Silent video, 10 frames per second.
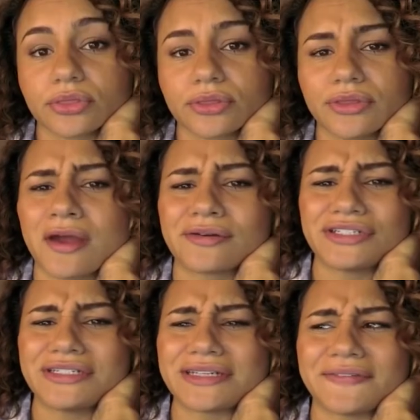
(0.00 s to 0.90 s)
She
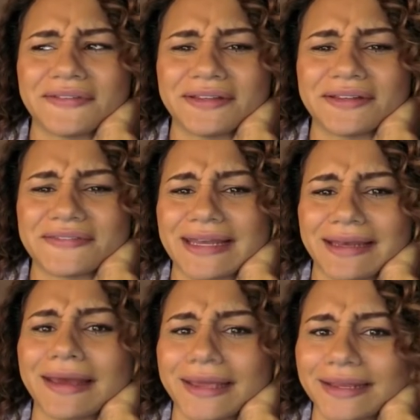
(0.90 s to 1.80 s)
says that it ended by
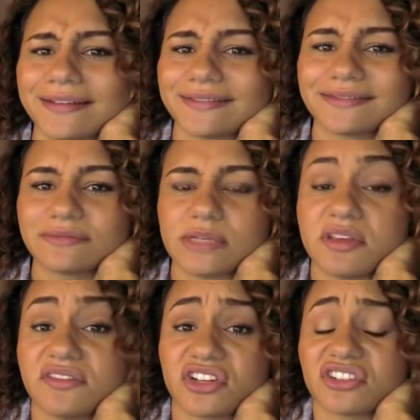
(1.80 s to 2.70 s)
9 p.m. and
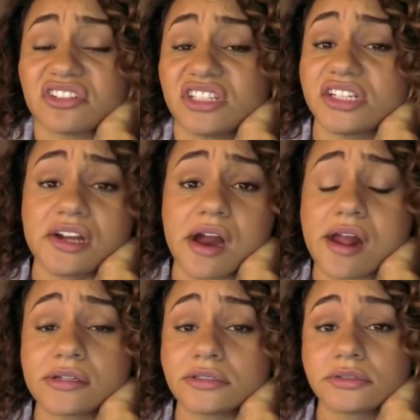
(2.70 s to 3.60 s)
Margot had left by that
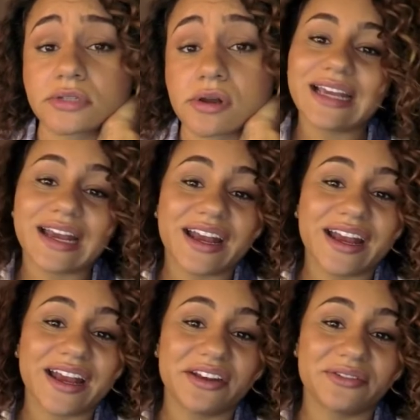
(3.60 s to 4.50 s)
time.
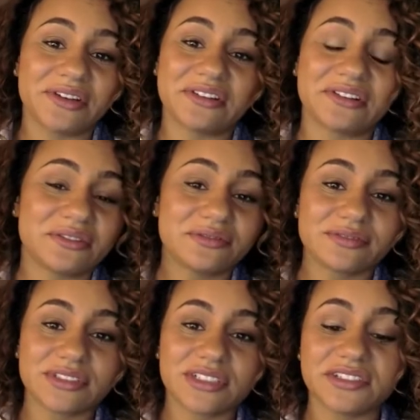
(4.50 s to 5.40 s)
She also
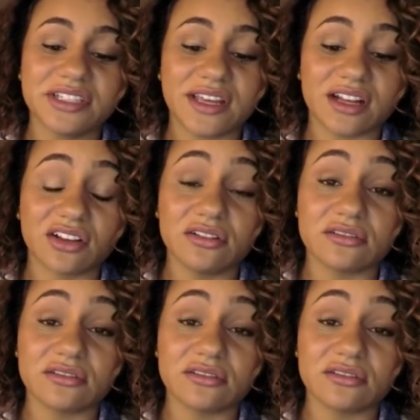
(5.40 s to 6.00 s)
enforces the fact that Margot